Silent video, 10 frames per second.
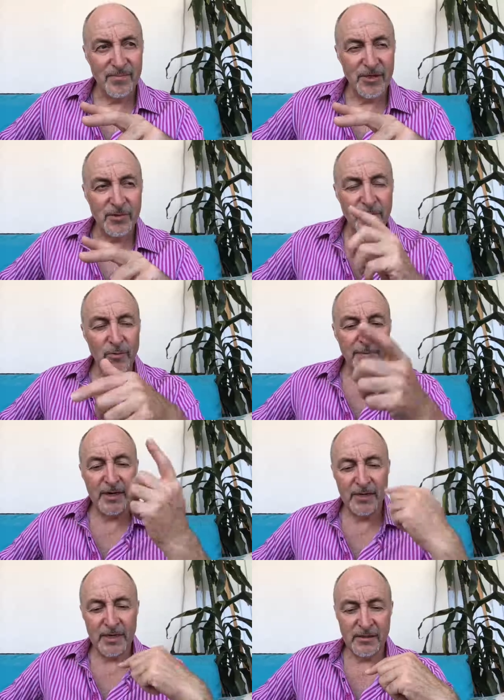Just a quick
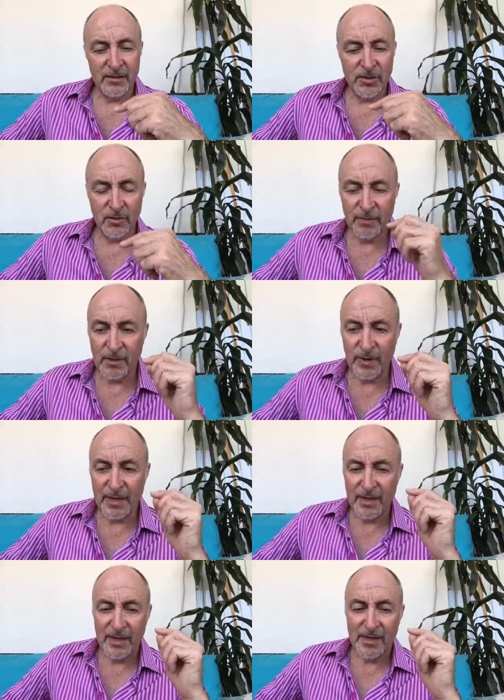reminder of yesterday's talk, by the way.
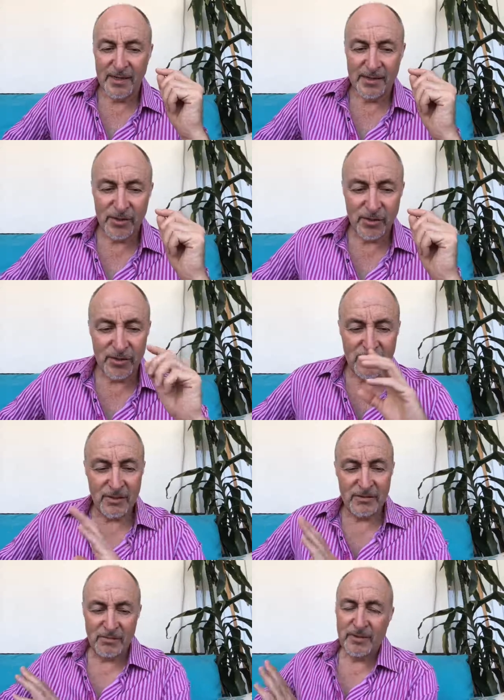To,
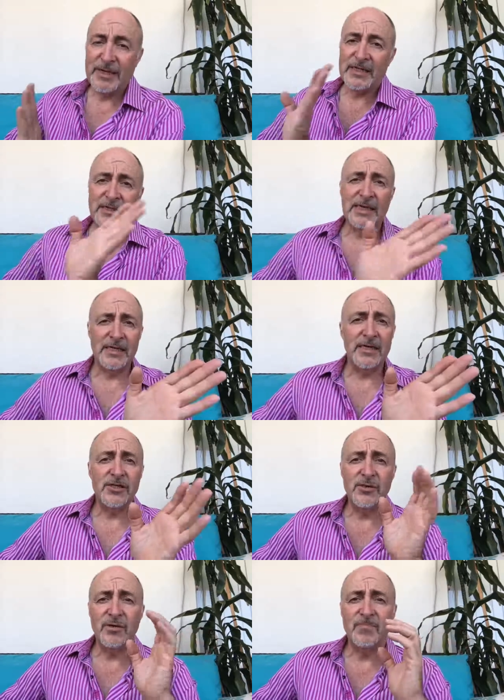to, to take a
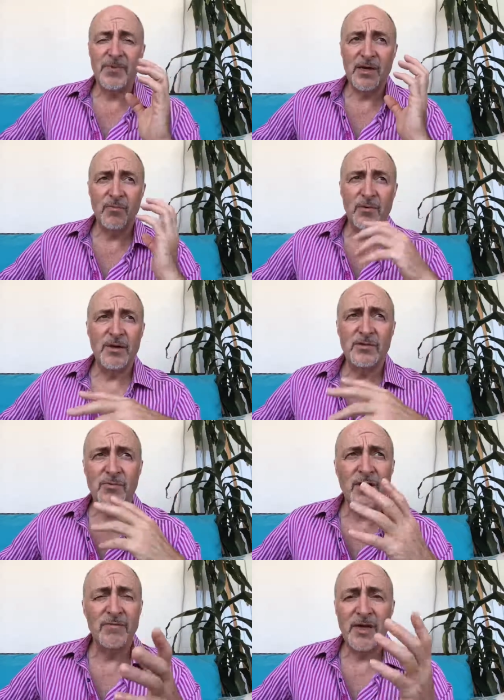detour, what I was
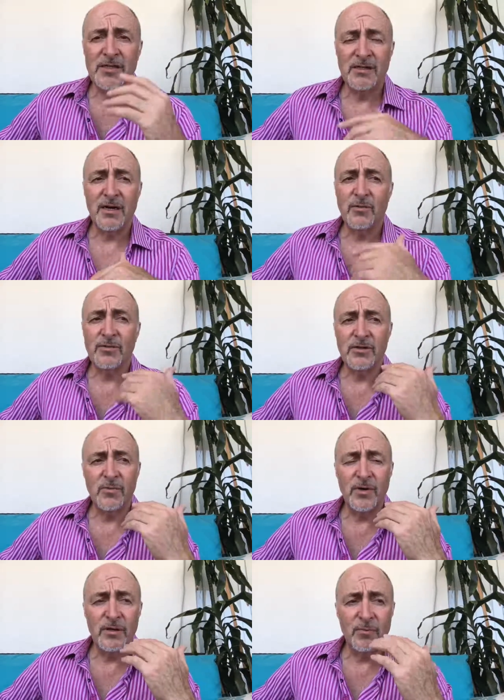aware of last night also,
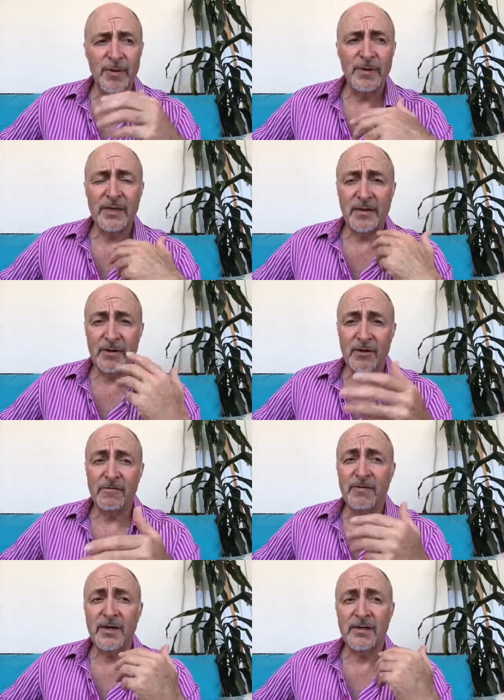where there were people out there having a lot
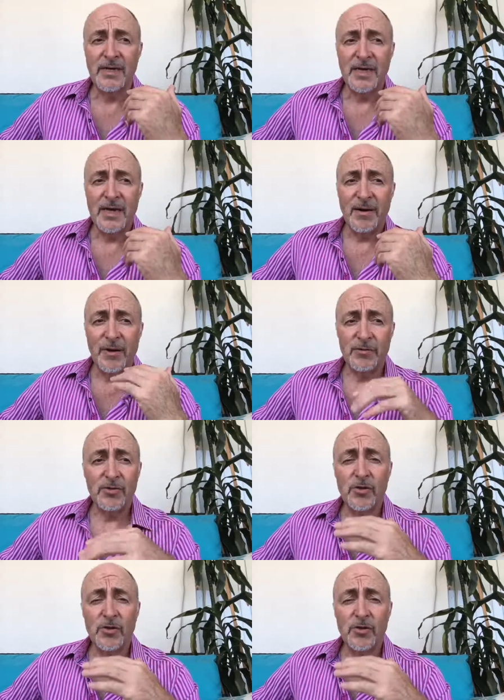of fun, I was